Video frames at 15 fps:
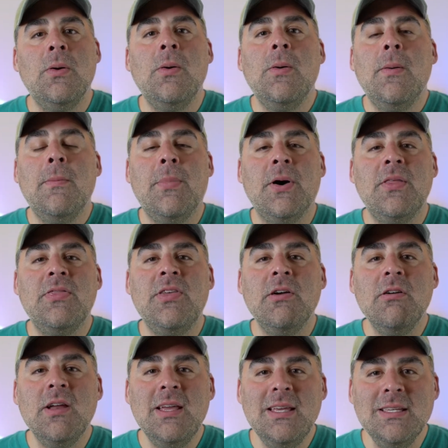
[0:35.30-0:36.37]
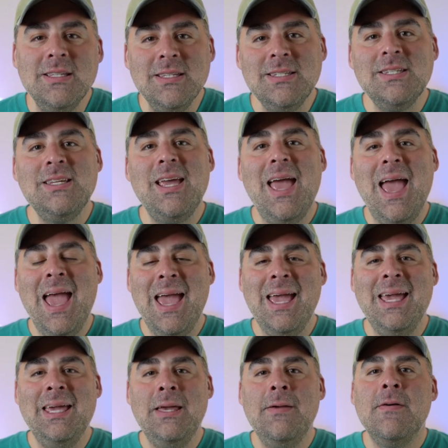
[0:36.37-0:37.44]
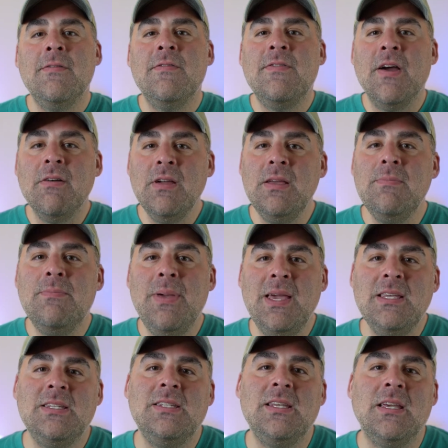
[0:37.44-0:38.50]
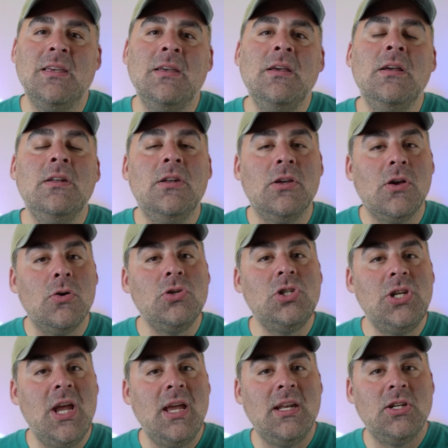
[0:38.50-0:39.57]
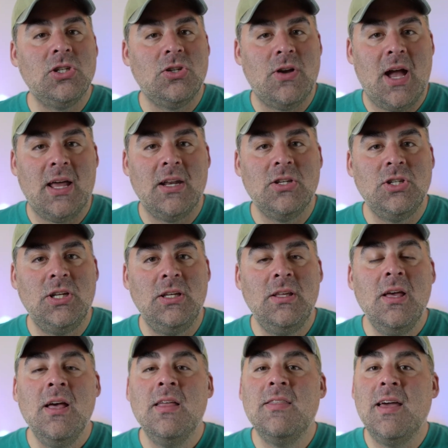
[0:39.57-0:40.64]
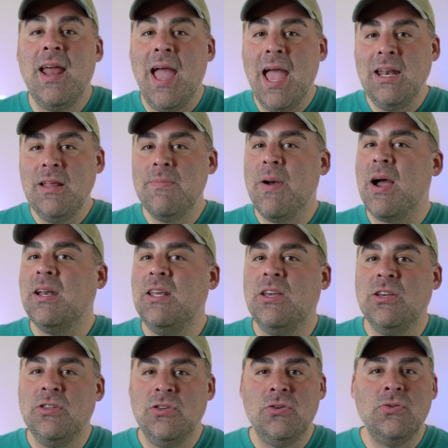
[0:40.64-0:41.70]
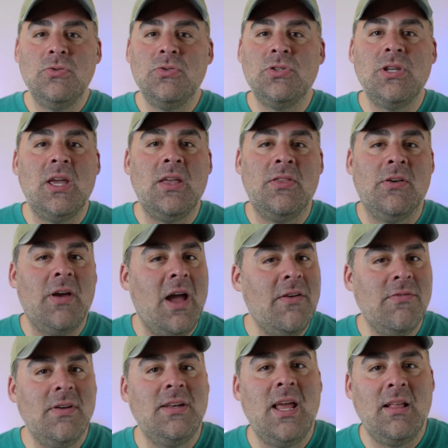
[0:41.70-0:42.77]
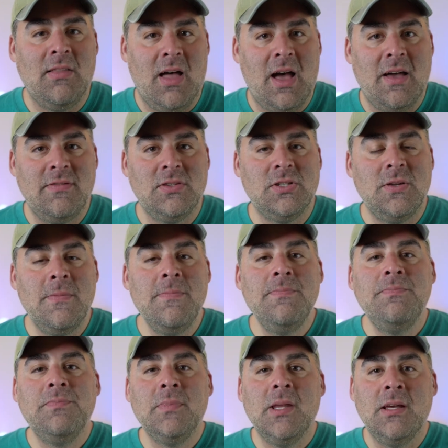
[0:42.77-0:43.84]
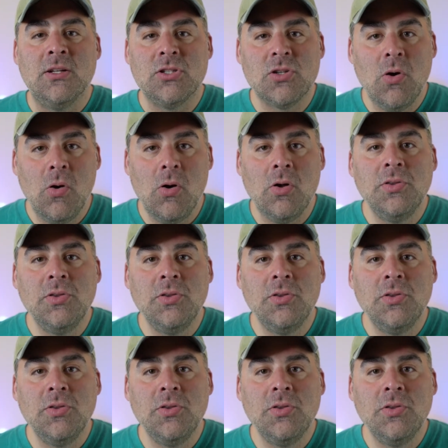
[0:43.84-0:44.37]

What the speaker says: but there is a very basic negotiating strategy that anybody can use in their everyday lives, and it's called